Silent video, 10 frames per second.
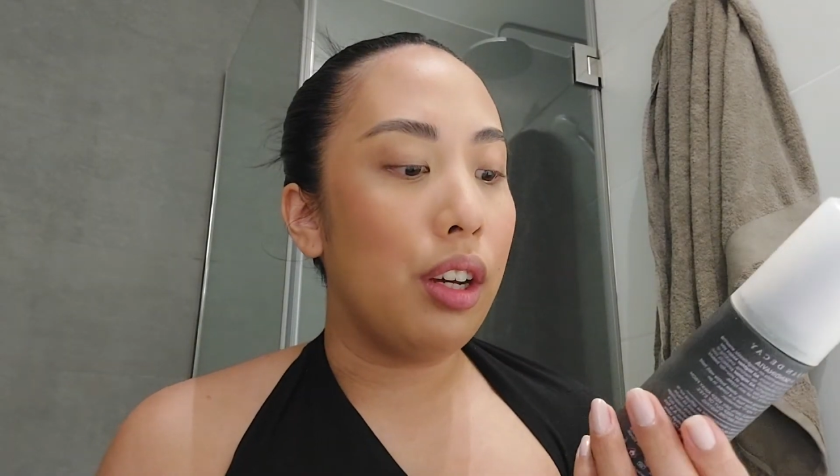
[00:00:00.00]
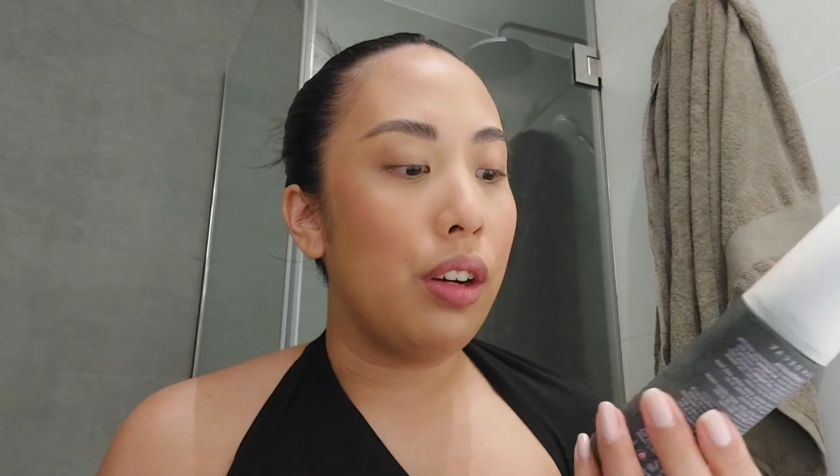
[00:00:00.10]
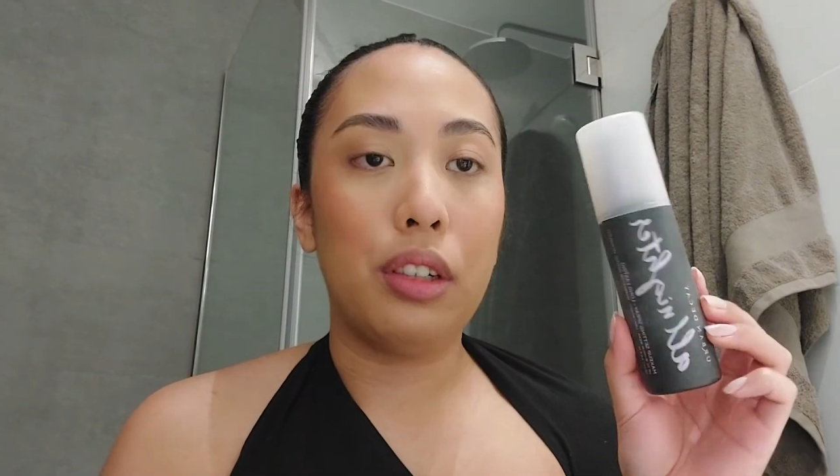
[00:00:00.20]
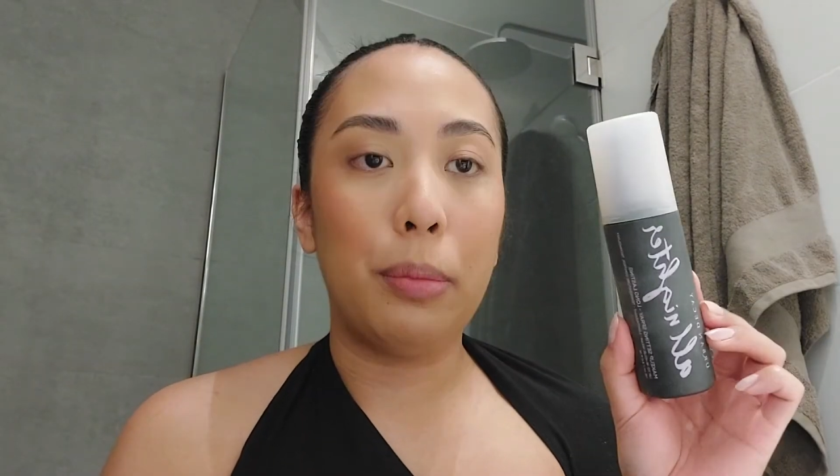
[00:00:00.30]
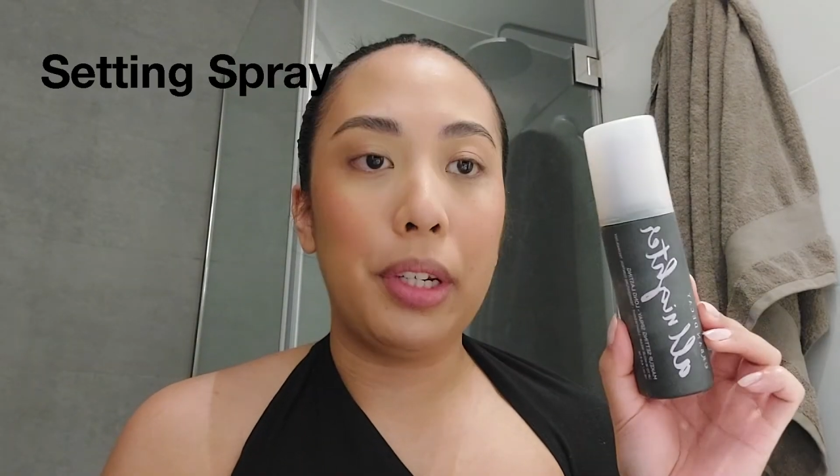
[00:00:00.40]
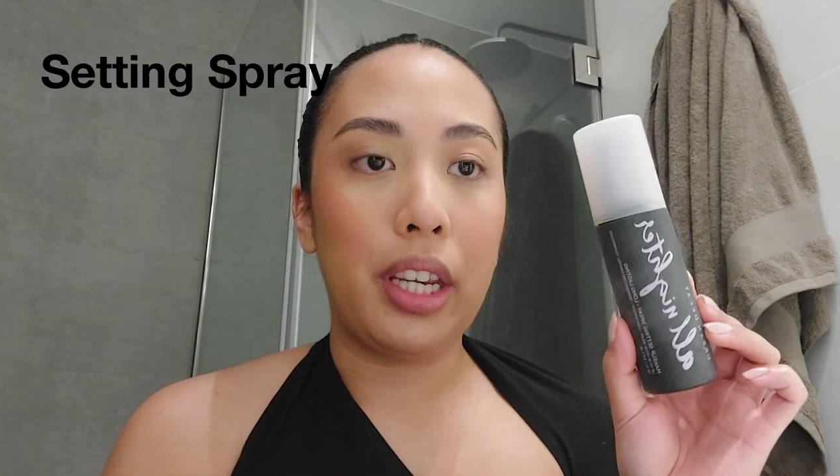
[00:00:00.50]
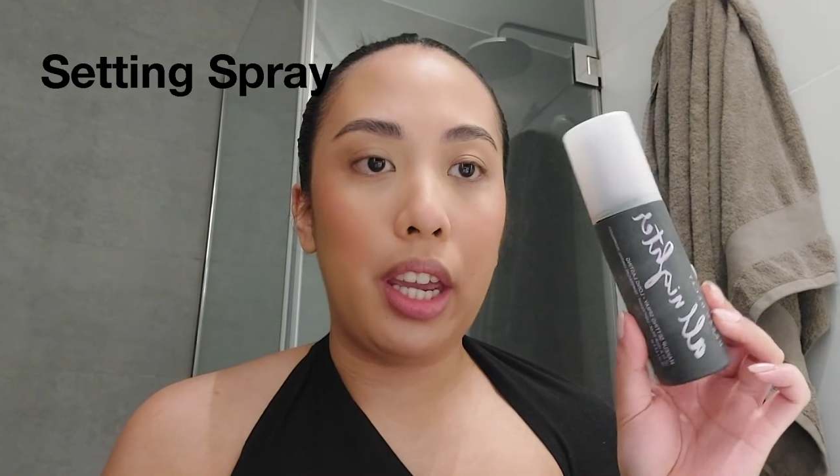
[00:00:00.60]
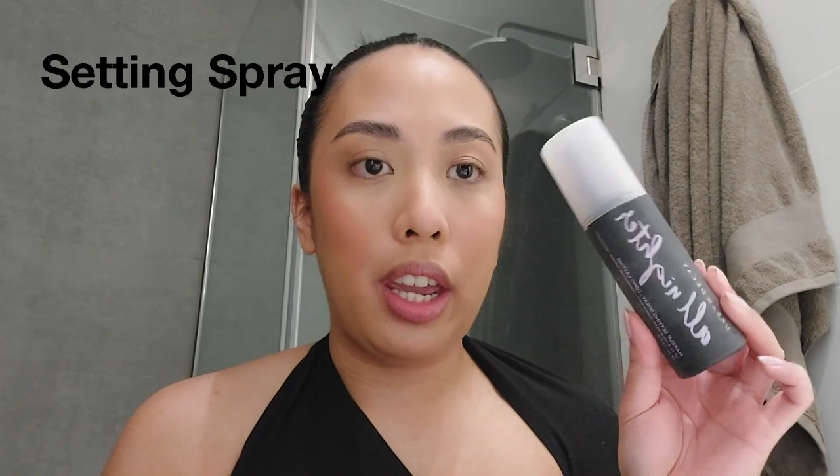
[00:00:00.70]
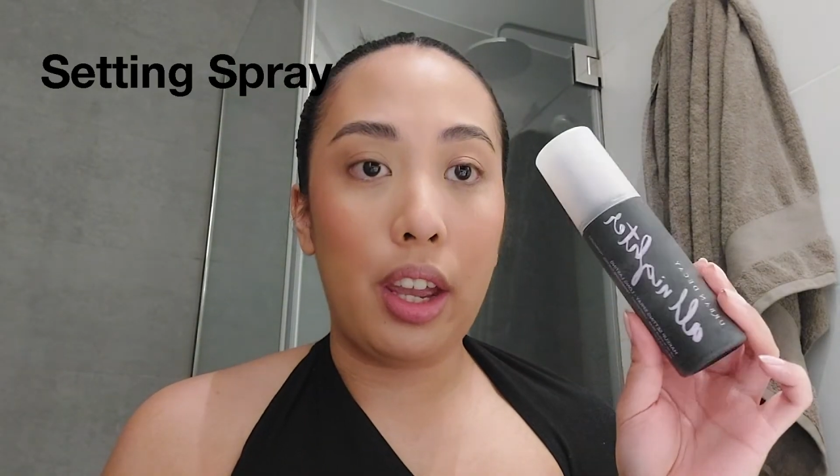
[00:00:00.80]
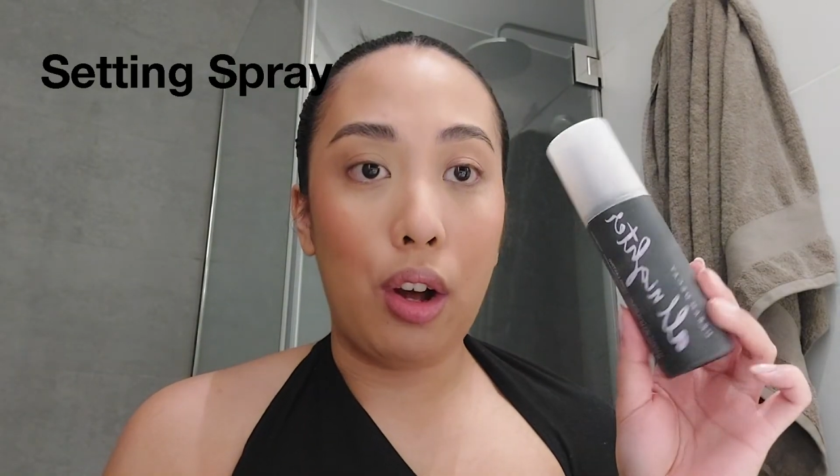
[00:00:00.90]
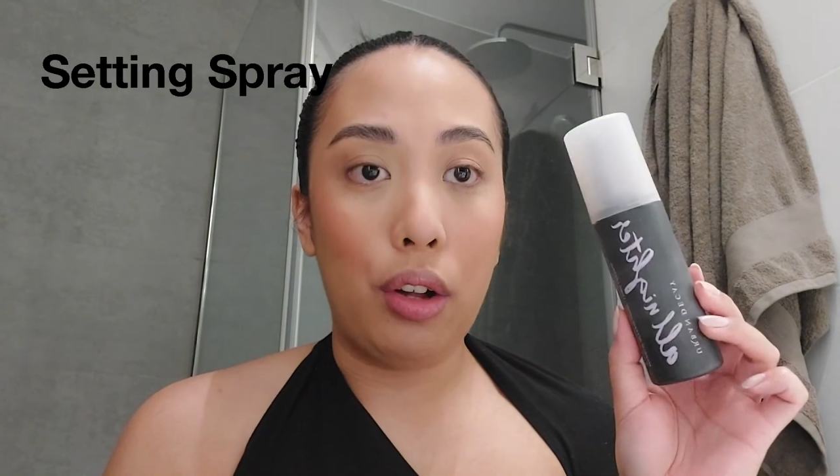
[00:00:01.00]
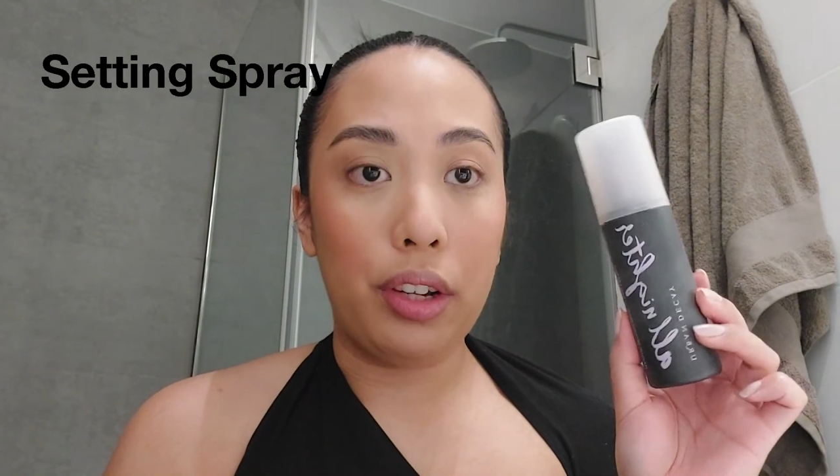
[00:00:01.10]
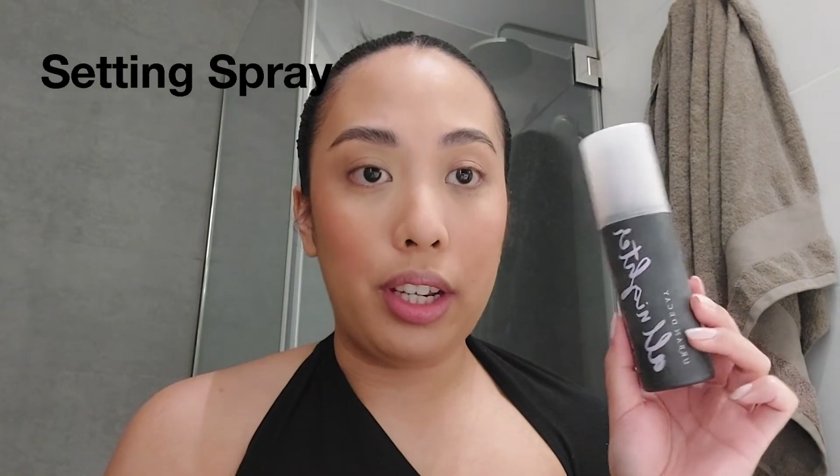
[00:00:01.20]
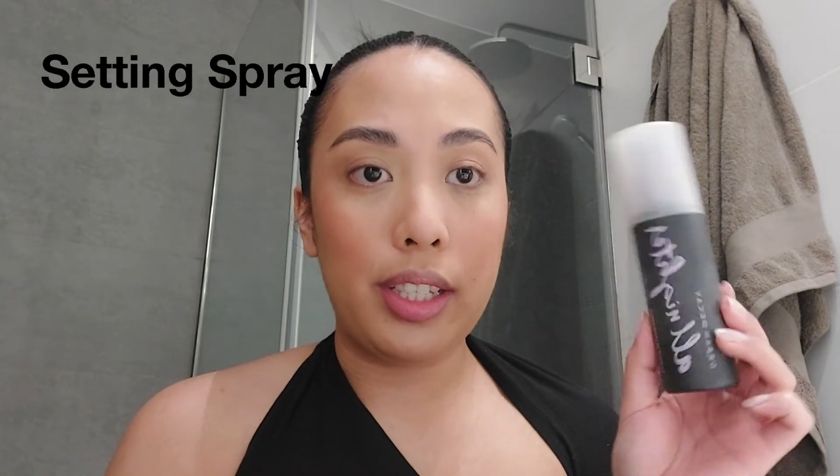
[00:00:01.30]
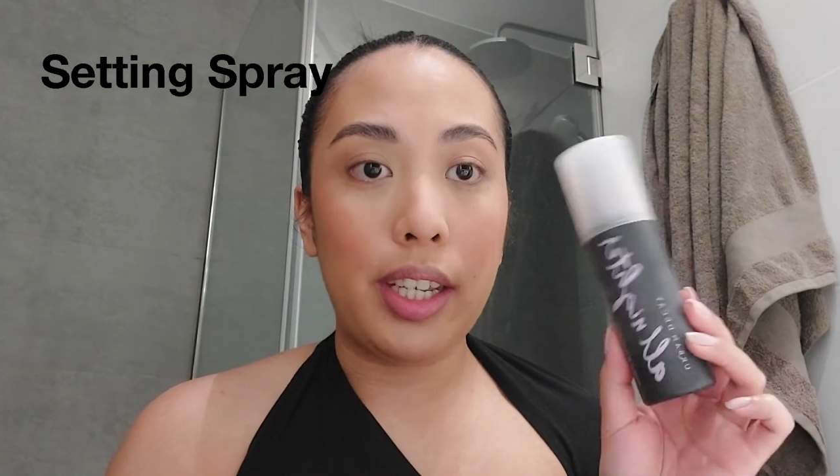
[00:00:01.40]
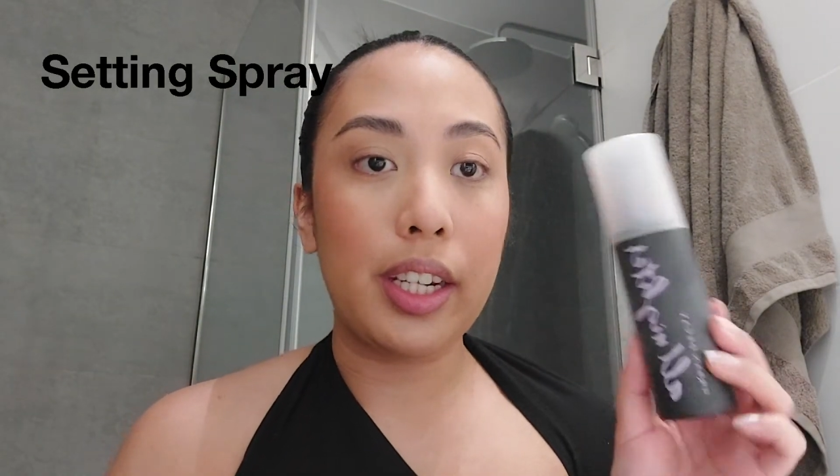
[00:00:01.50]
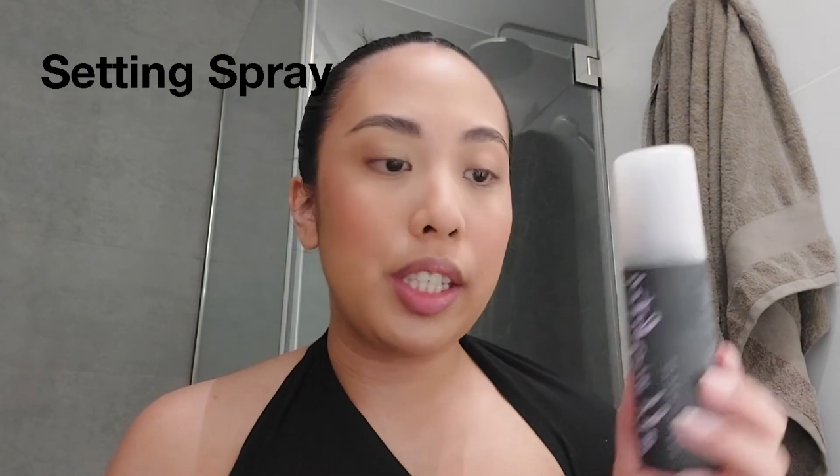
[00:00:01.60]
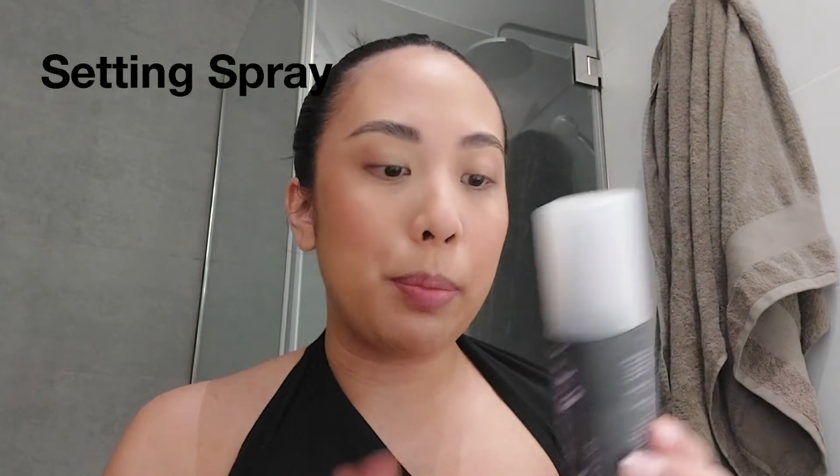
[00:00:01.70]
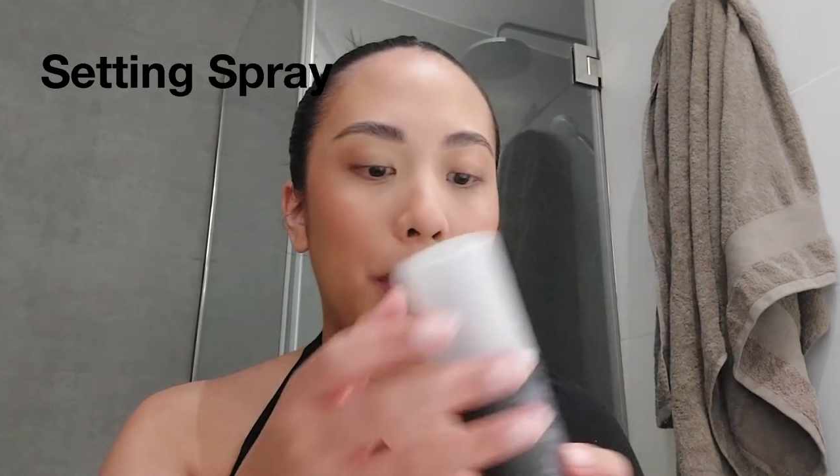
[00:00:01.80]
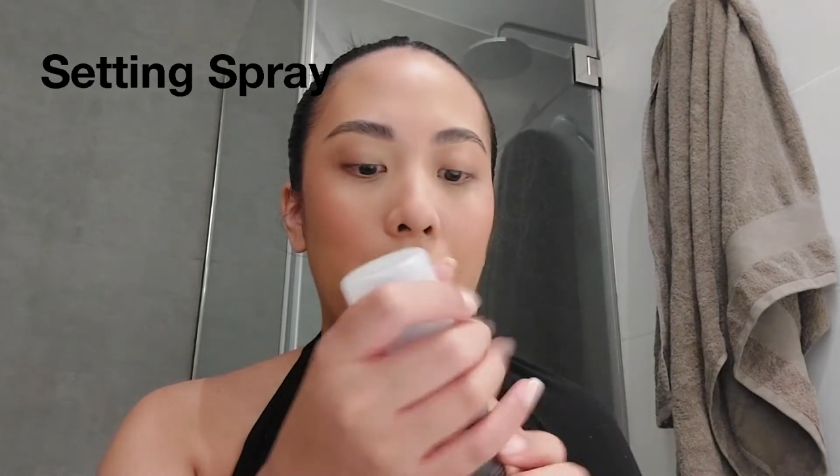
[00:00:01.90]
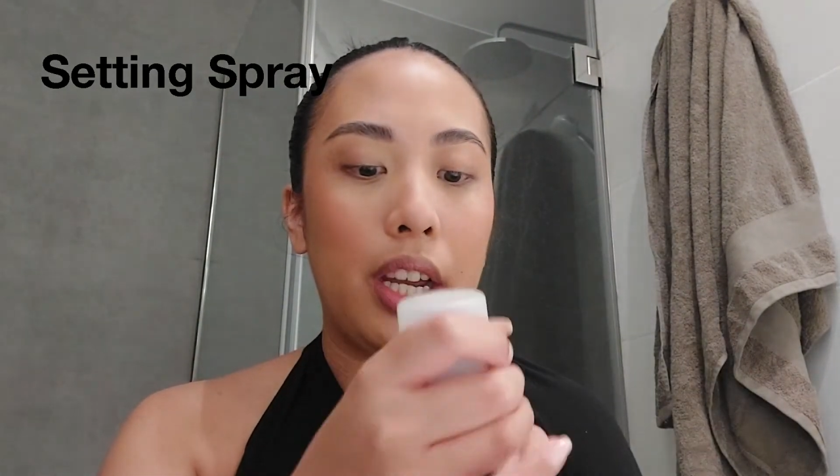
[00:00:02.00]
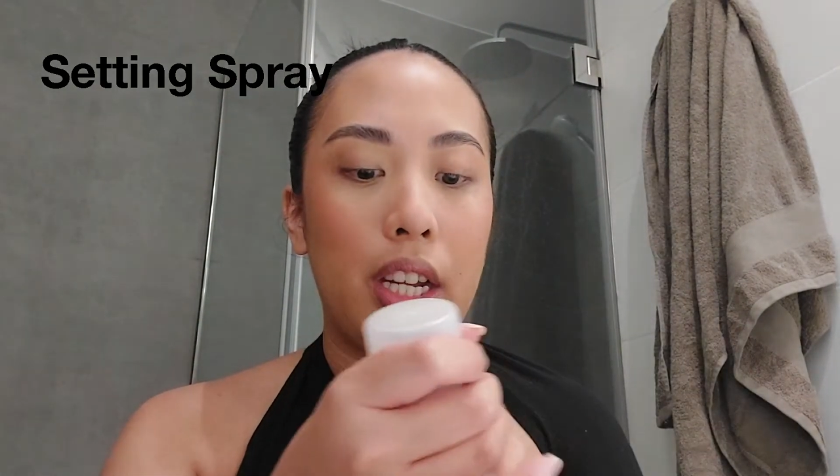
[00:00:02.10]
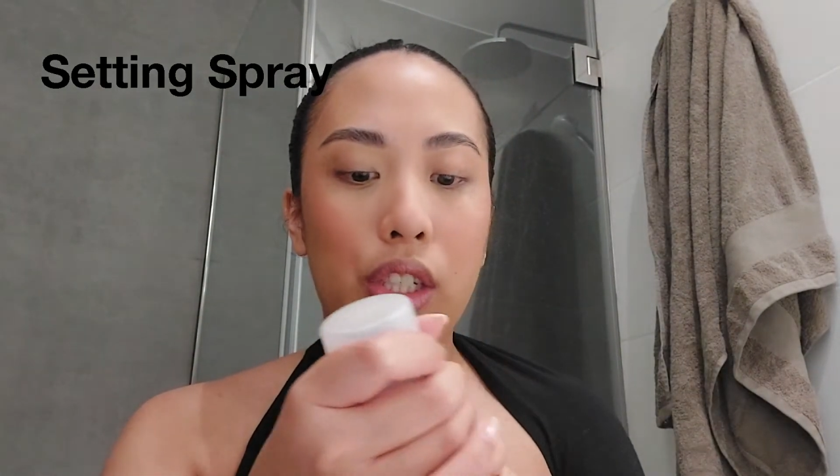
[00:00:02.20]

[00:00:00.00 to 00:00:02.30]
Urban Decay All Night Setting Spray and